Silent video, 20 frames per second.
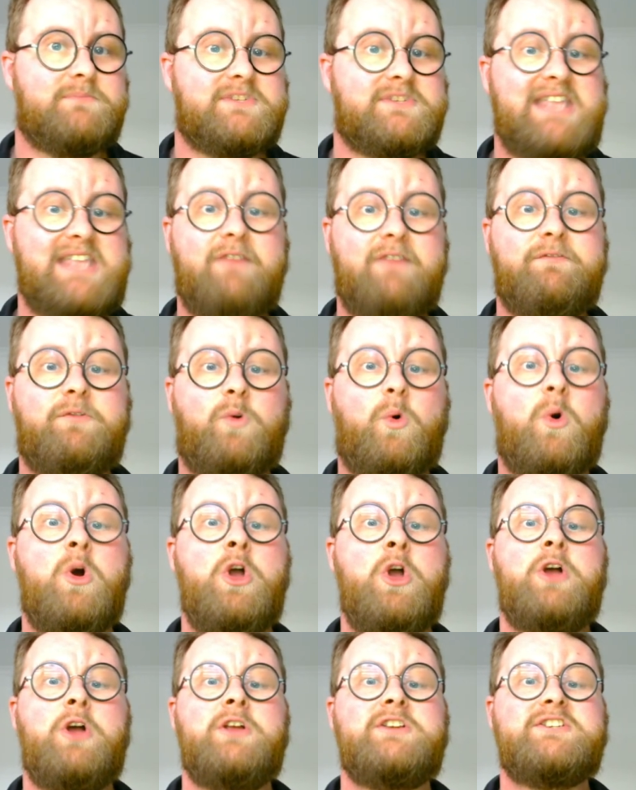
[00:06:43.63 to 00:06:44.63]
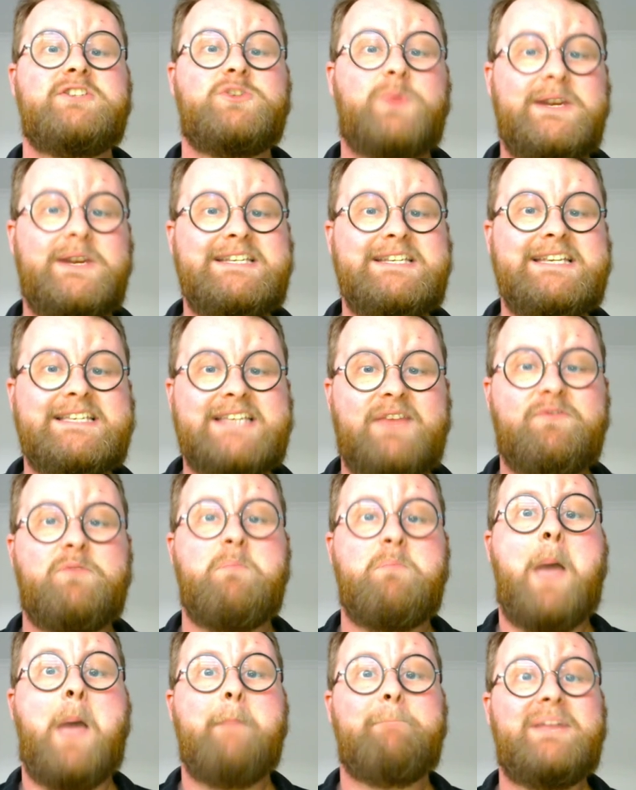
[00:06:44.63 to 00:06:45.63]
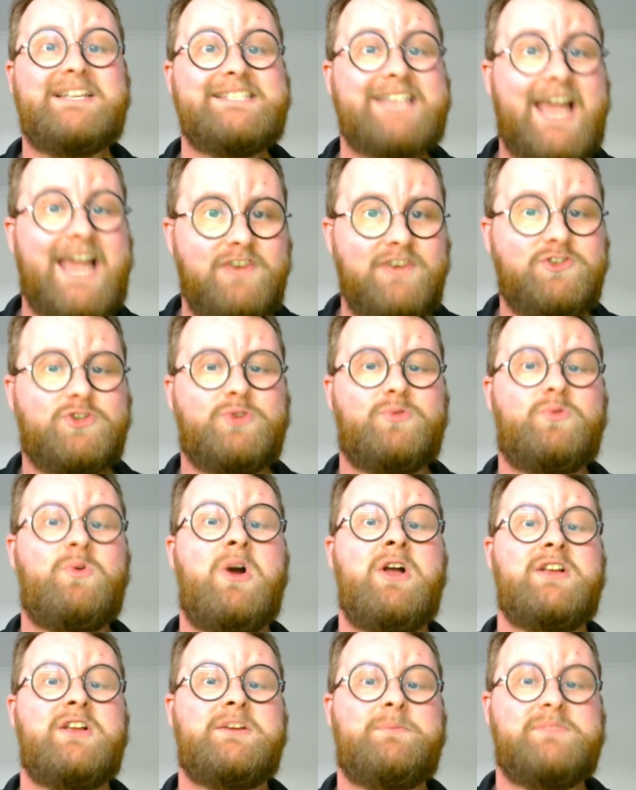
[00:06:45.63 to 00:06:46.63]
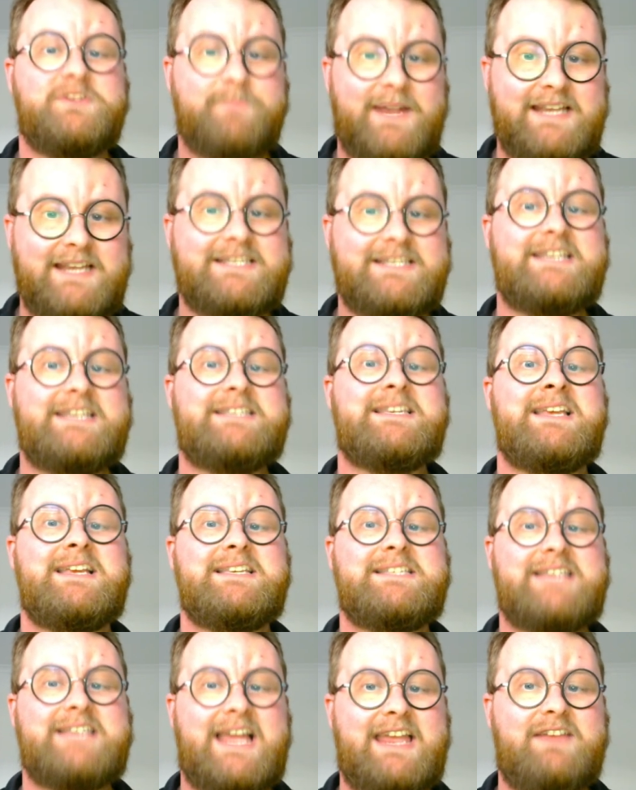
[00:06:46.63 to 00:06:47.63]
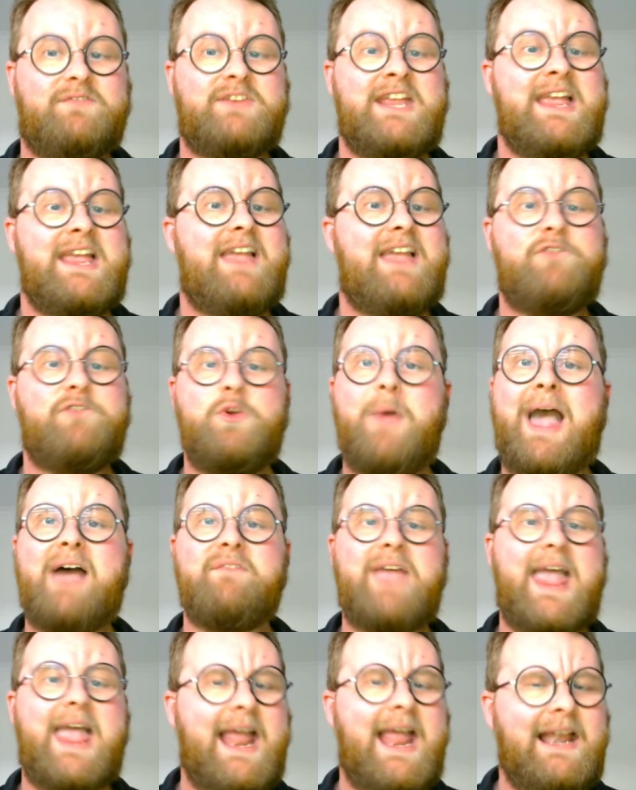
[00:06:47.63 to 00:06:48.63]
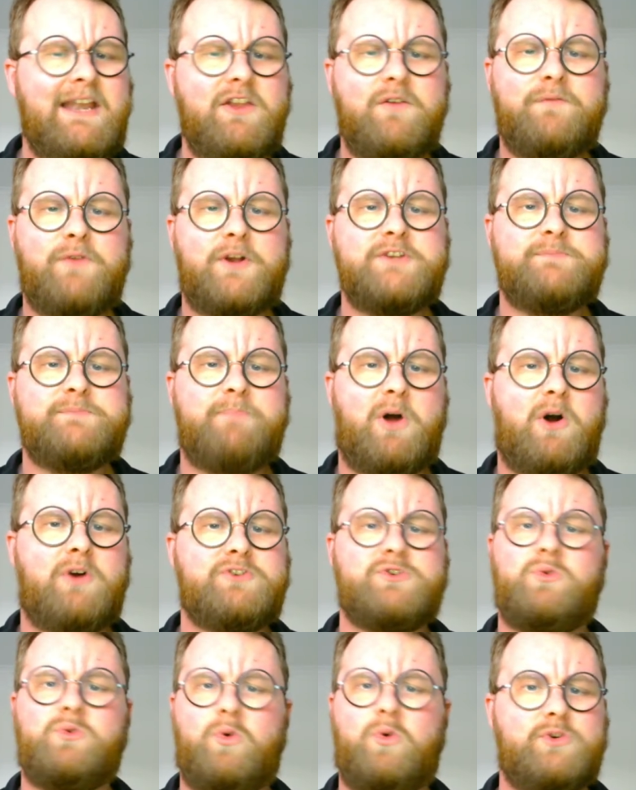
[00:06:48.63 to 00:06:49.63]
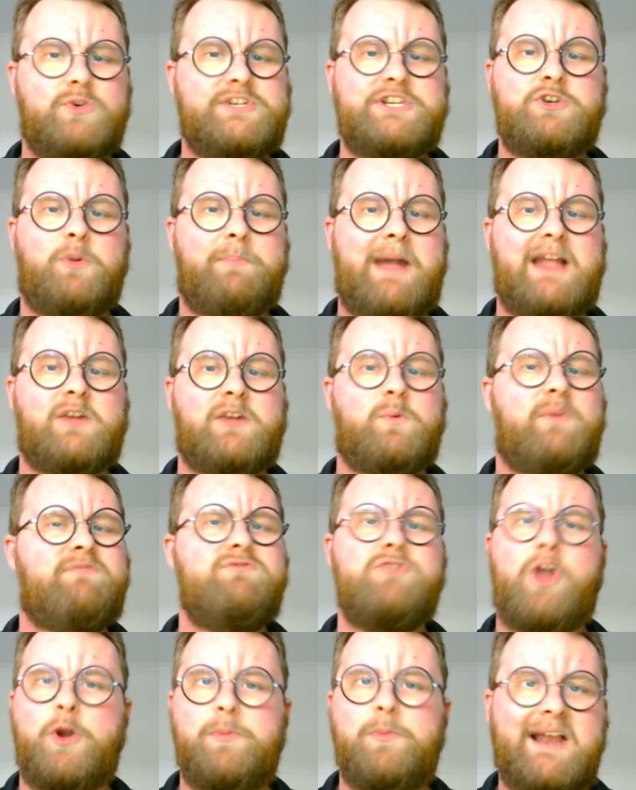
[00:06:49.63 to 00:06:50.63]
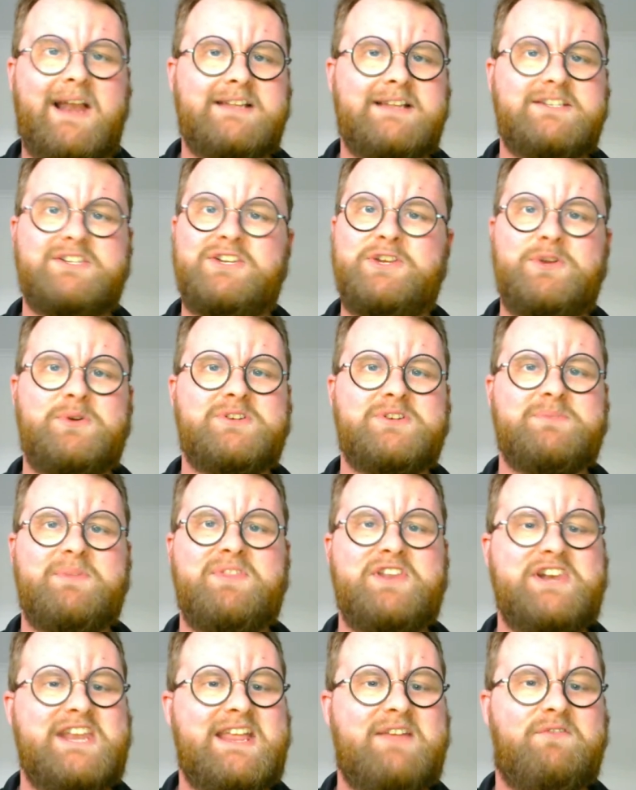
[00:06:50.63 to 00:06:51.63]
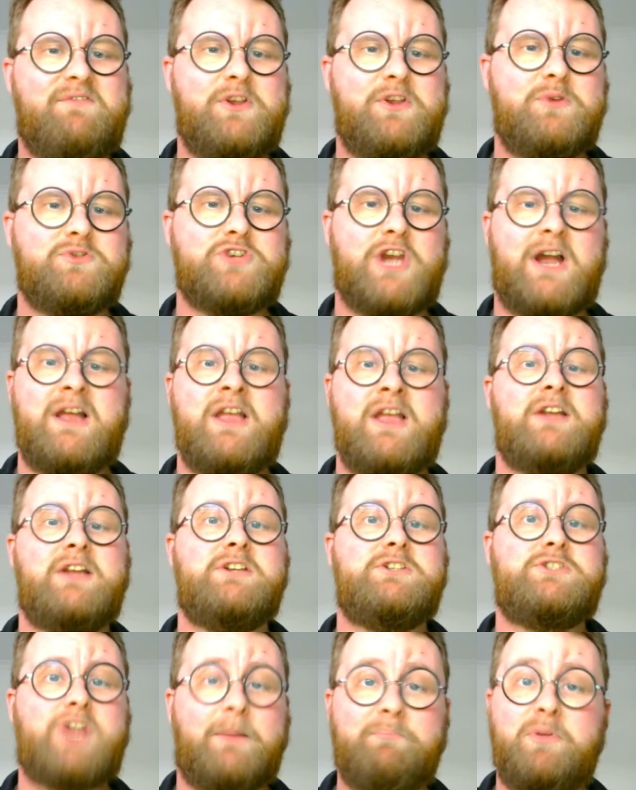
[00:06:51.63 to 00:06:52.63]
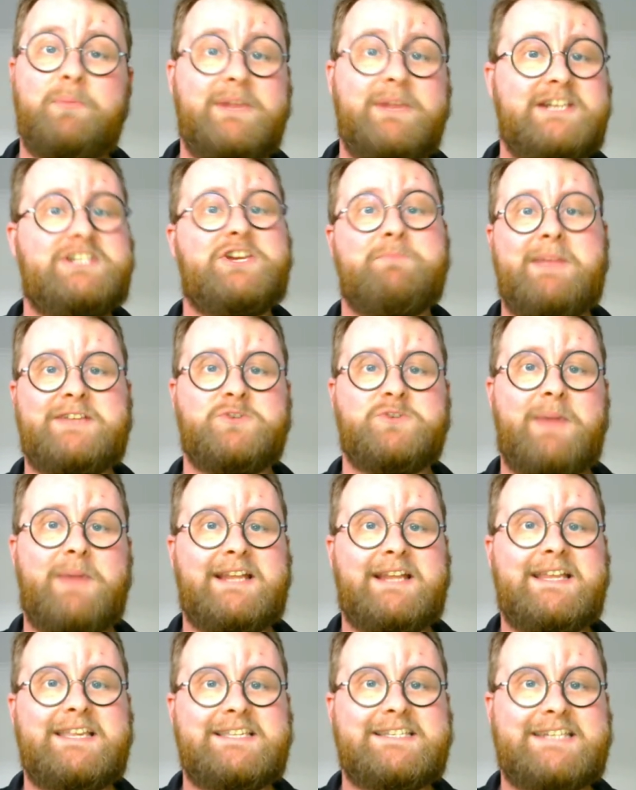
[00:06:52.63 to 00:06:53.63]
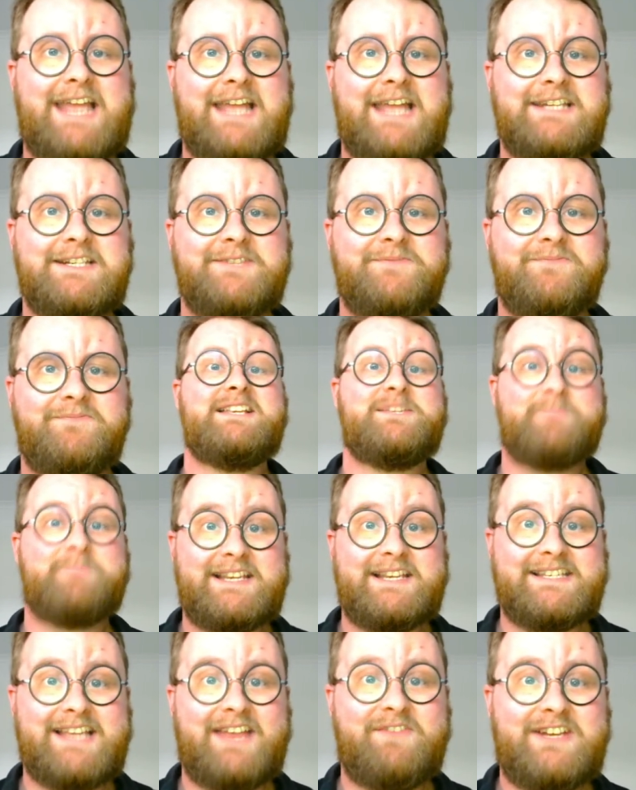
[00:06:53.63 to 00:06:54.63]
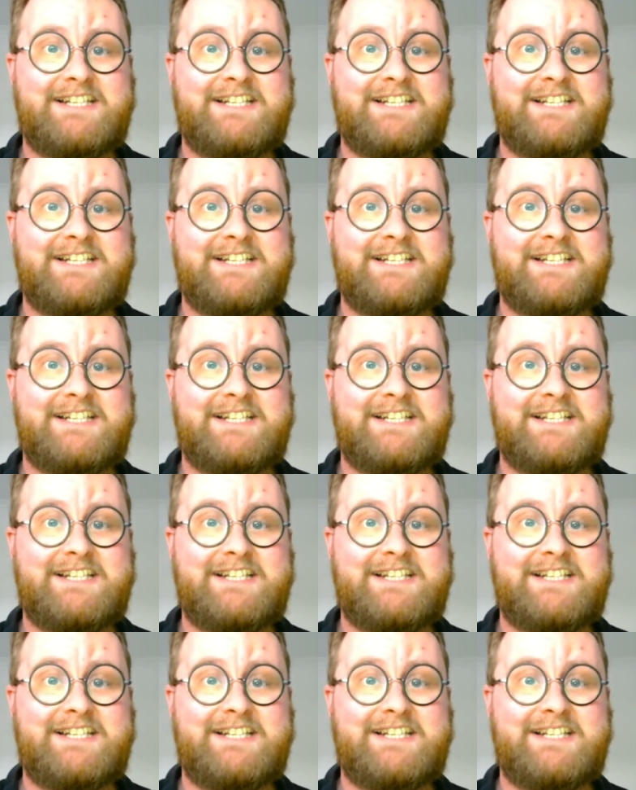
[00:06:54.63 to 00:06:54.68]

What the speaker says: Therefore, 27 potential spaces saved. If you have any of those bars or ores in your bank with no plans to use them in the near future, dump them into your metal bank instead. Space saving